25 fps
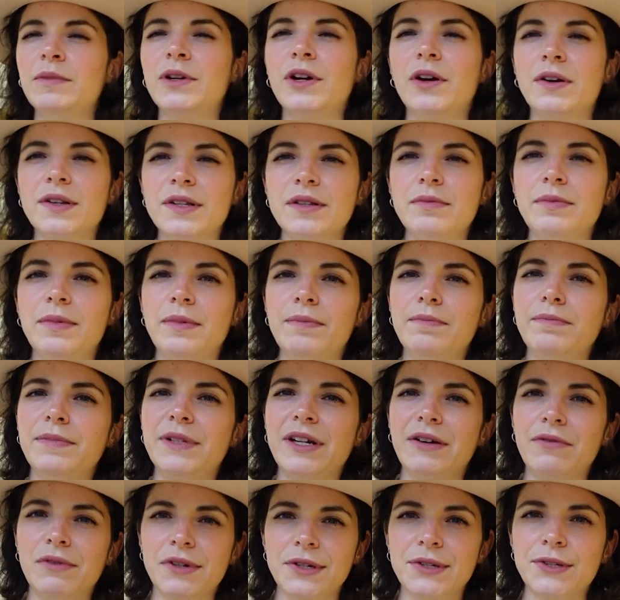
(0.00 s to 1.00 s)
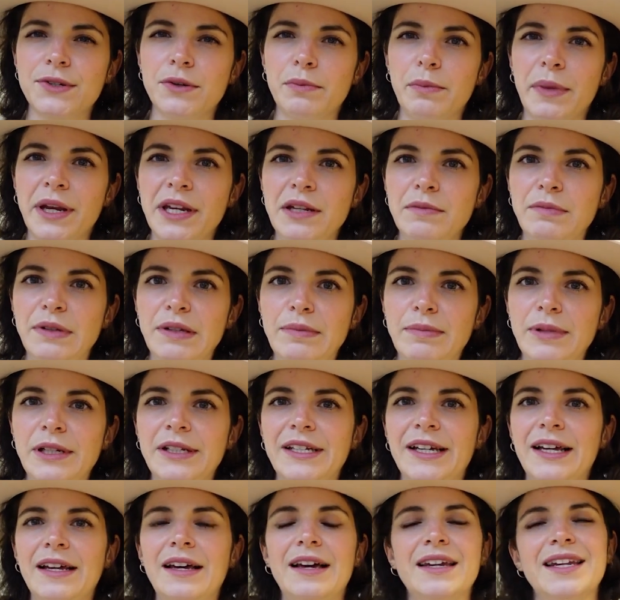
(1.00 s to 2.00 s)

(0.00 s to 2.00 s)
But also there were so many people that,